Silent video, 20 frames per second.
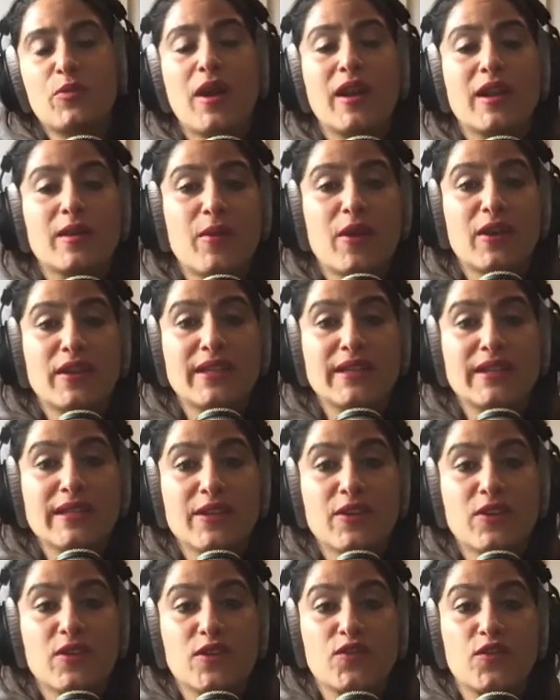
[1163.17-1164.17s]
product marketing
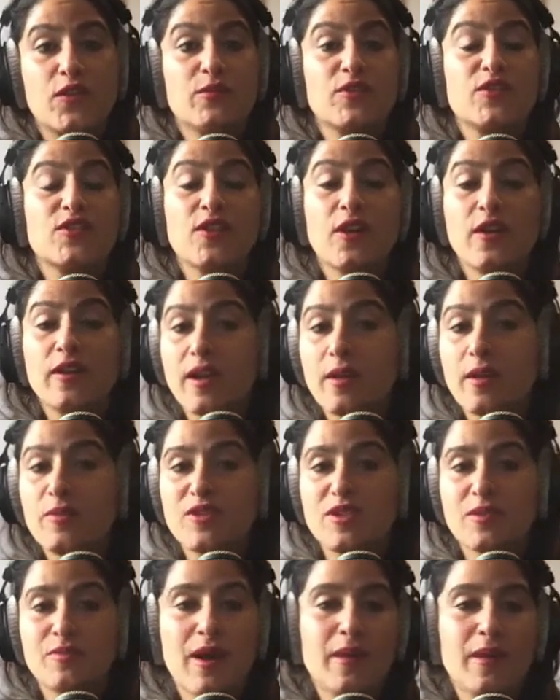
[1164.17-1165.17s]
leaders from startups
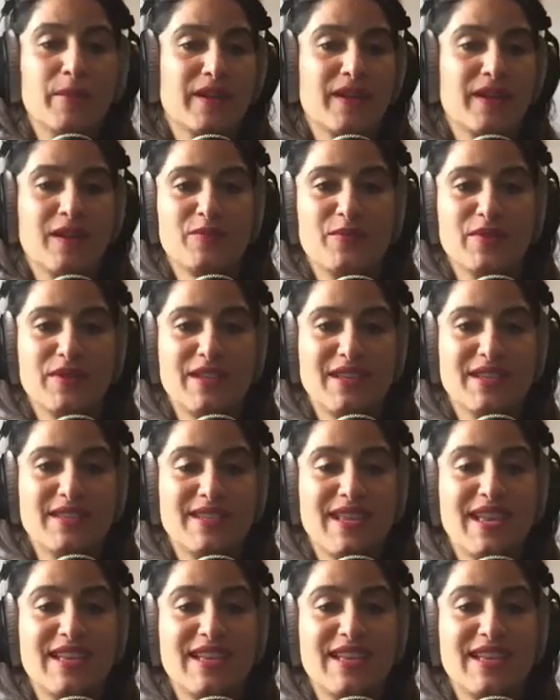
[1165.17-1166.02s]
to public companies